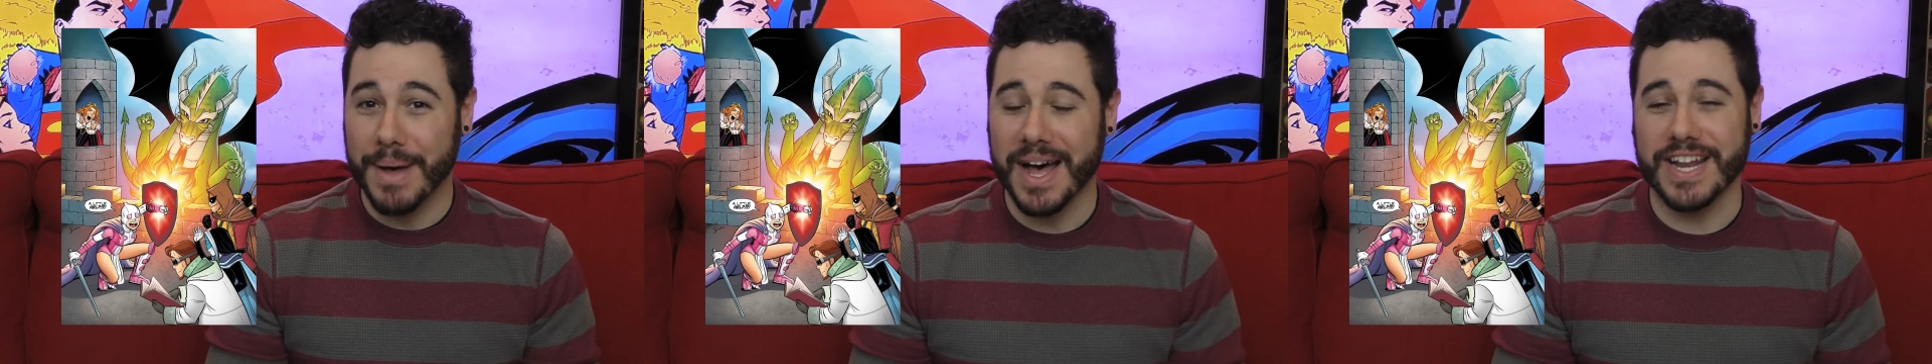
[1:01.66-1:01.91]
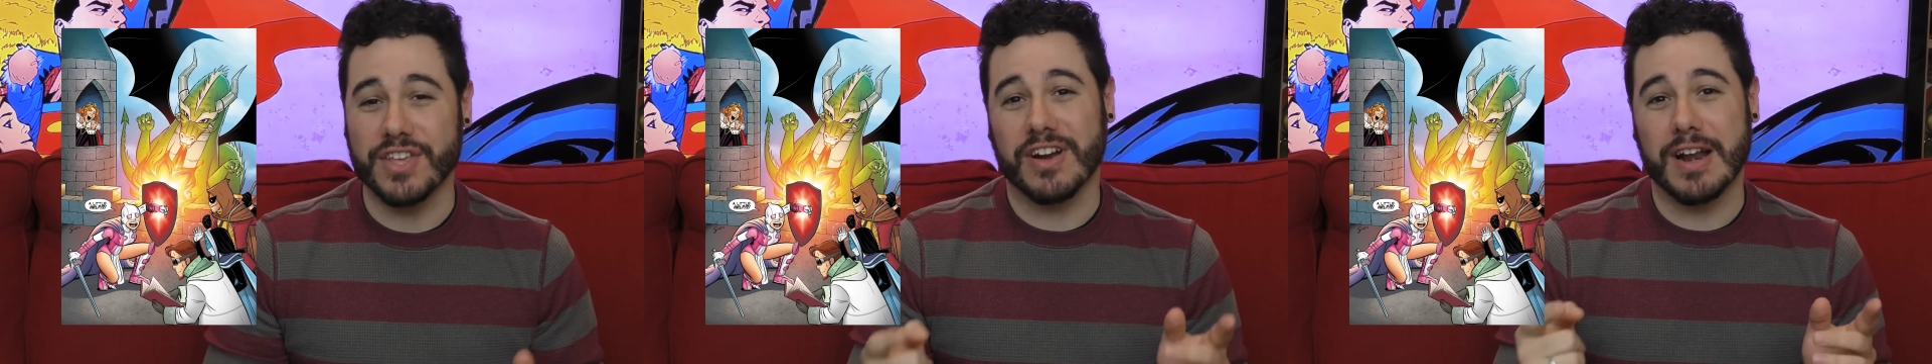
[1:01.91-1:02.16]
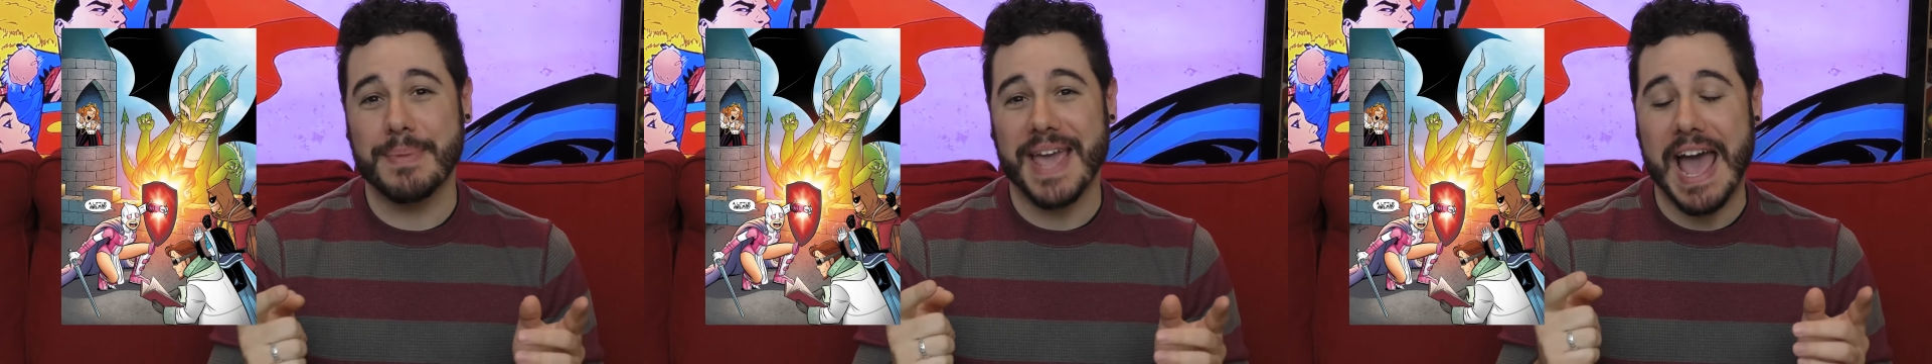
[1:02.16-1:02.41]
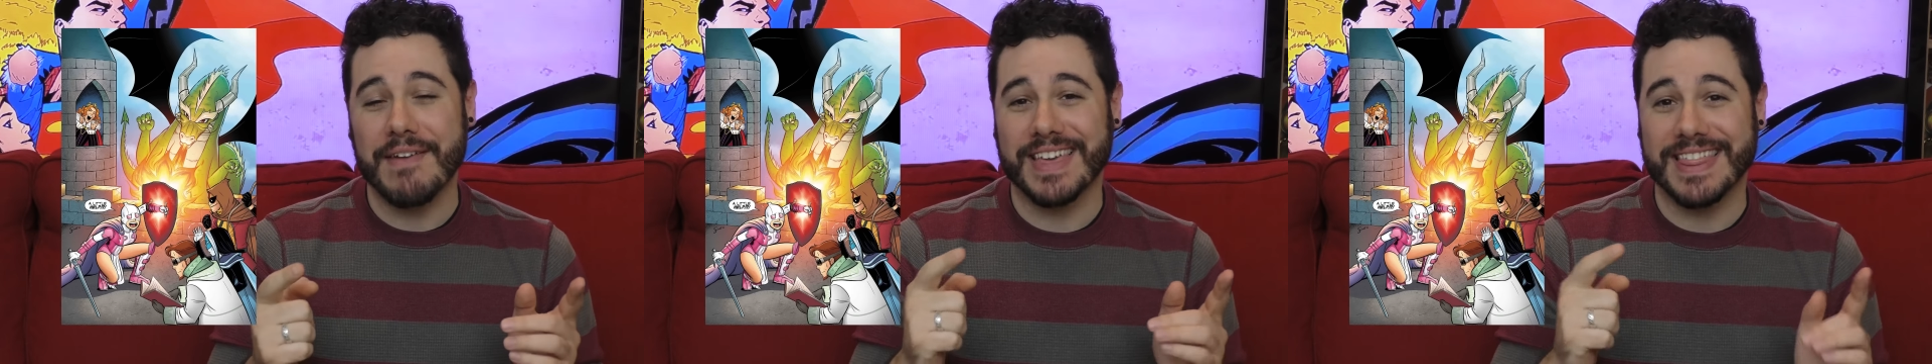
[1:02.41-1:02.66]
but you're going to be
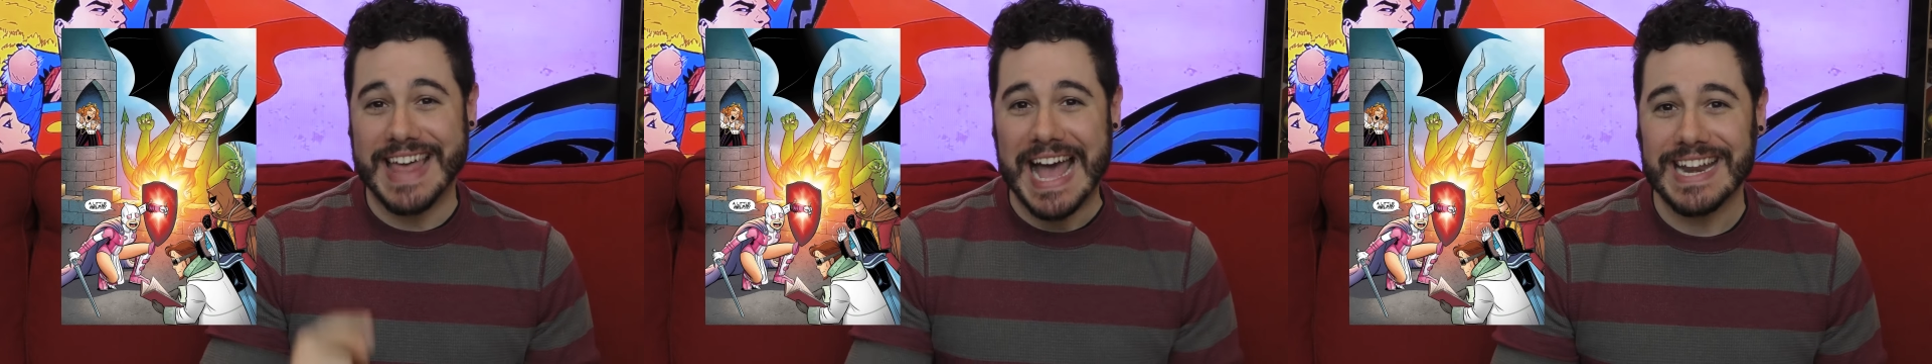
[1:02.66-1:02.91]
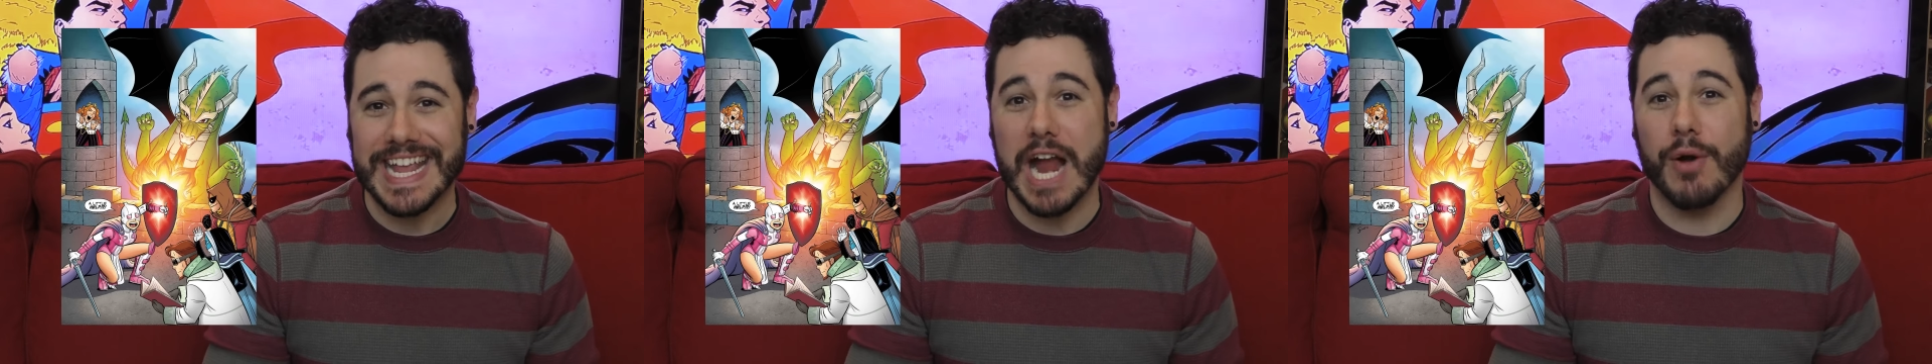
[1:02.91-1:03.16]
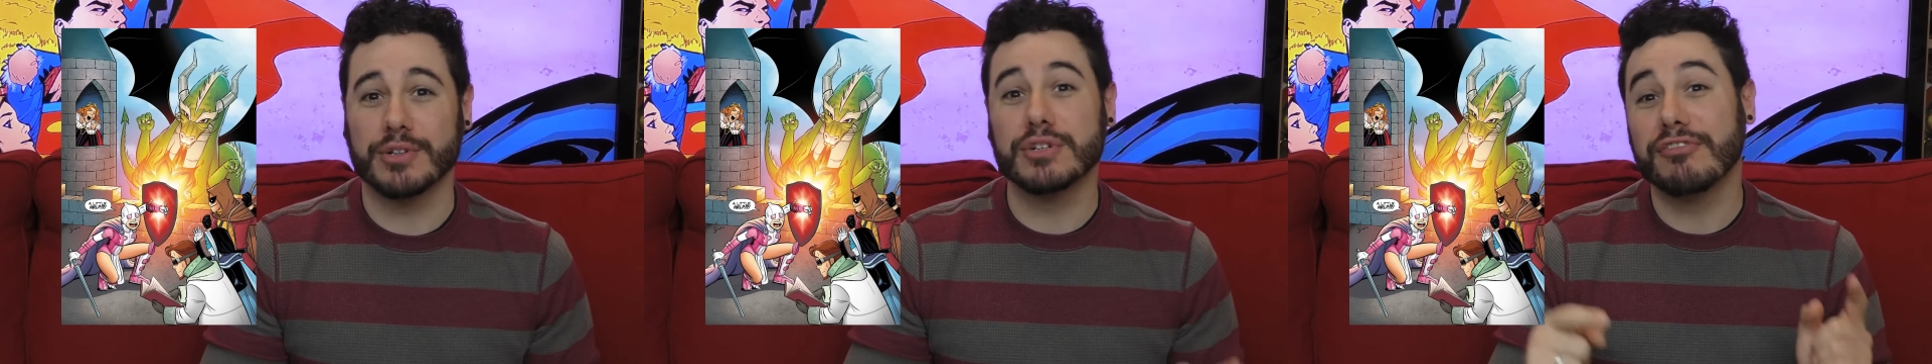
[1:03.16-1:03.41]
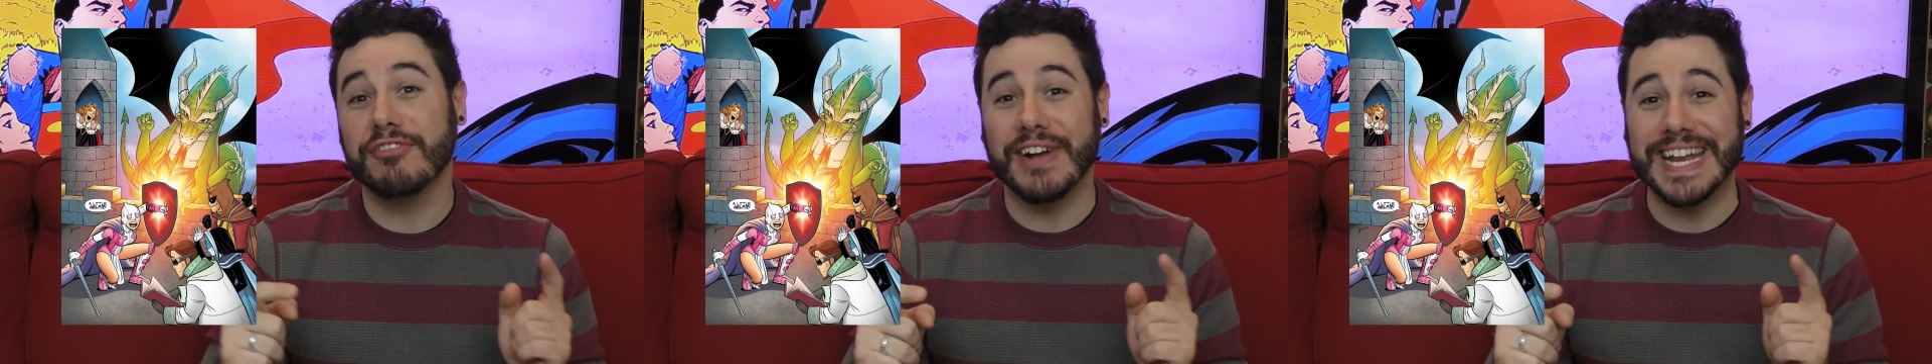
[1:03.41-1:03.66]
having that
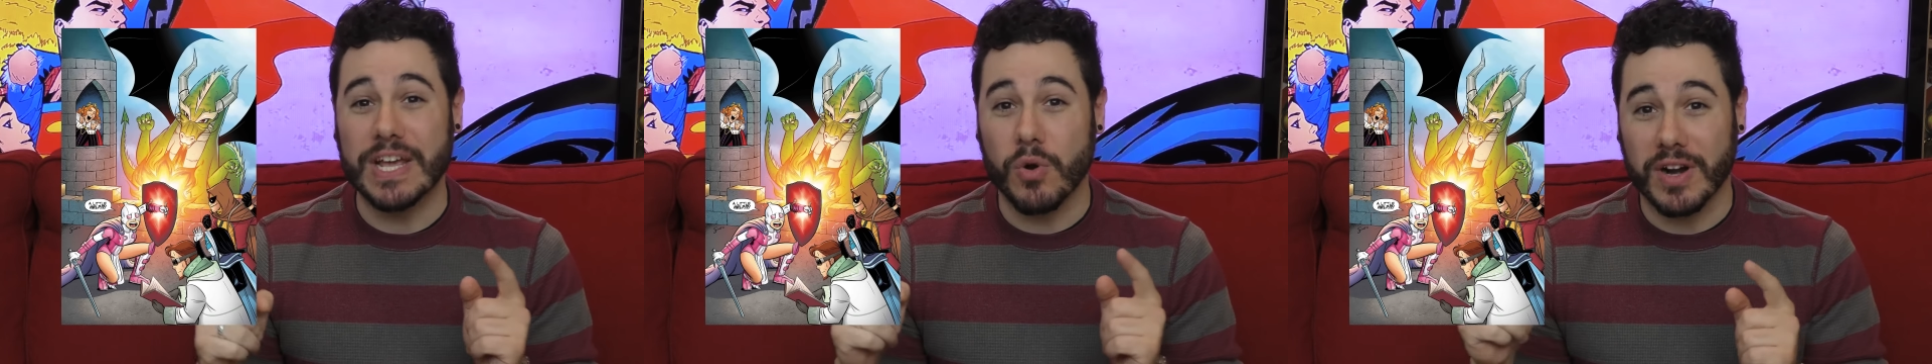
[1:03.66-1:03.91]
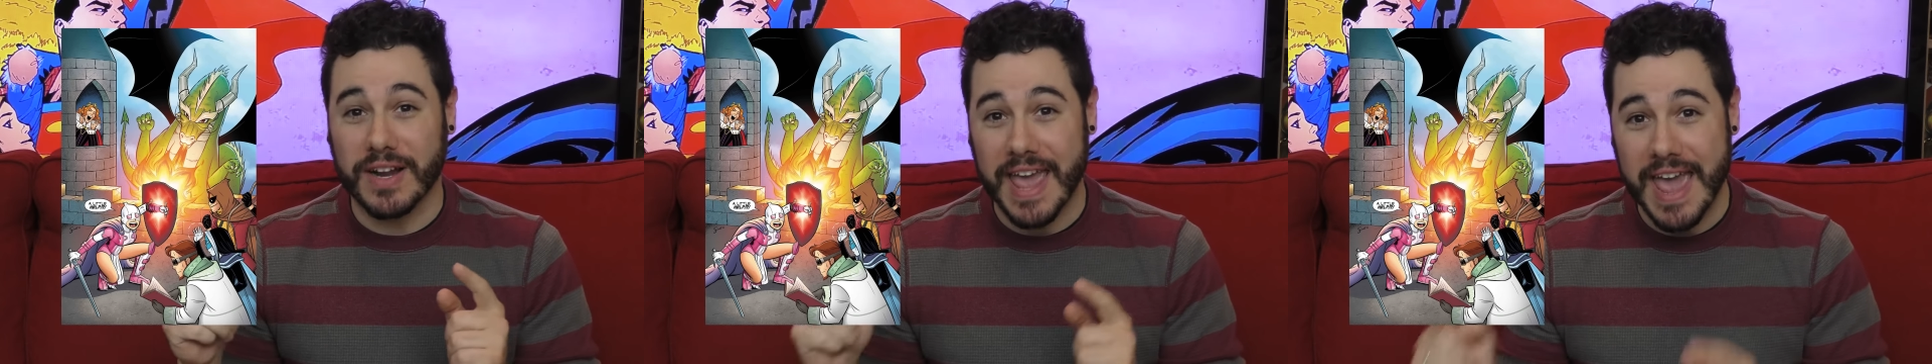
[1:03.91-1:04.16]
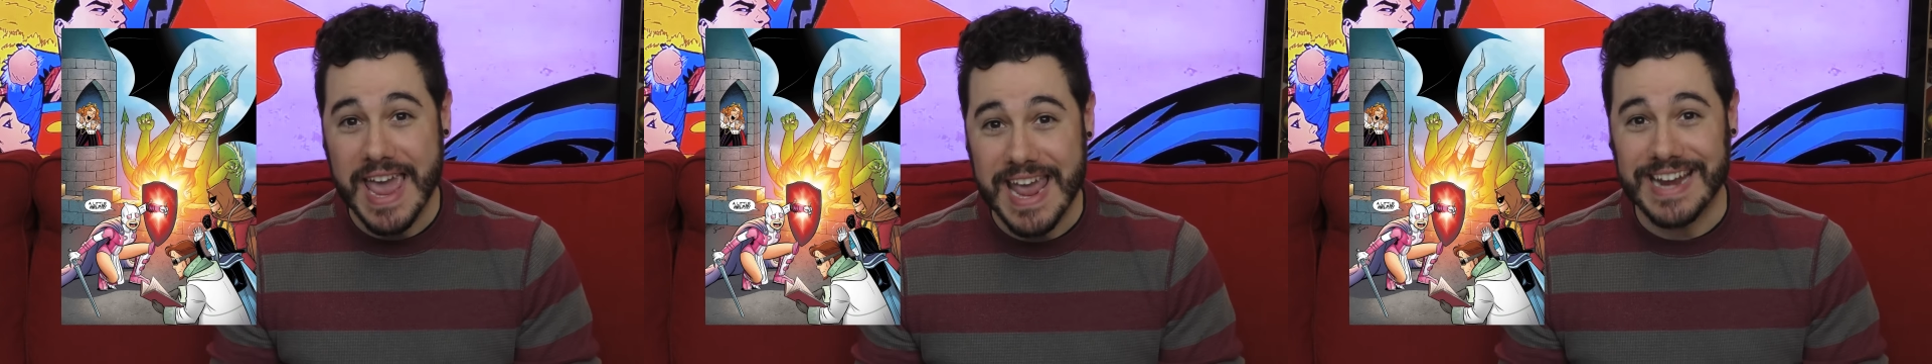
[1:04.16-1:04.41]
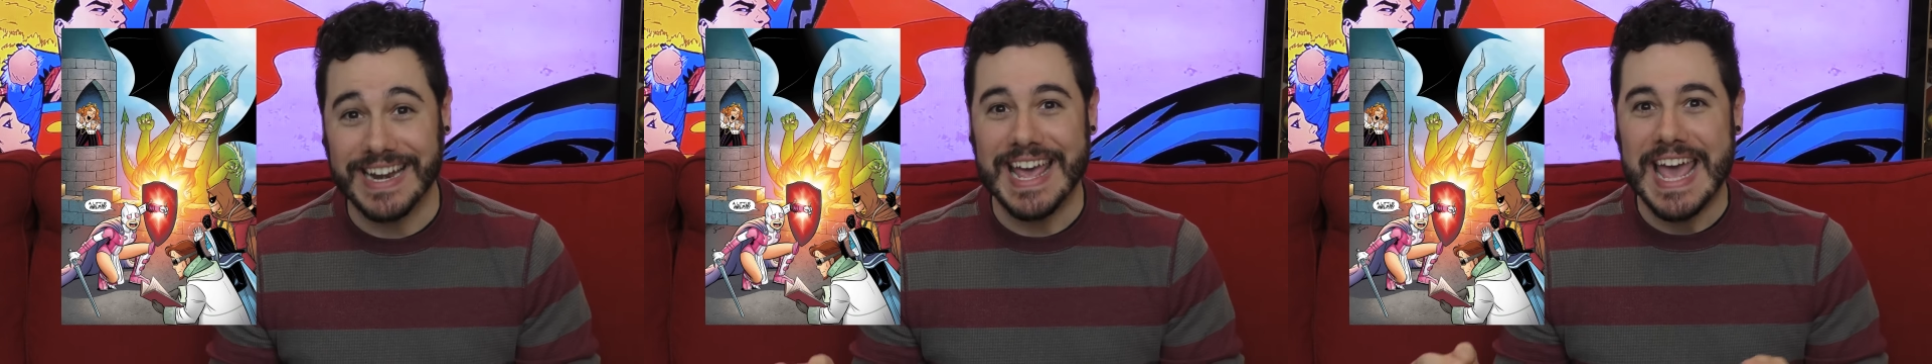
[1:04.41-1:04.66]
character fighting
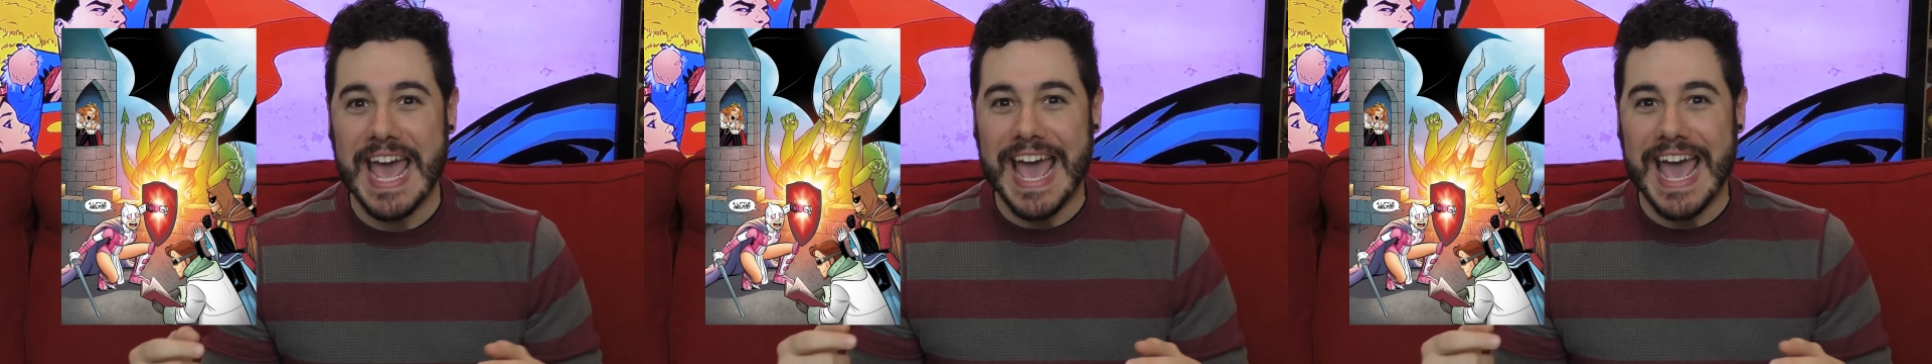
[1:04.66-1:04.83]
Arcade.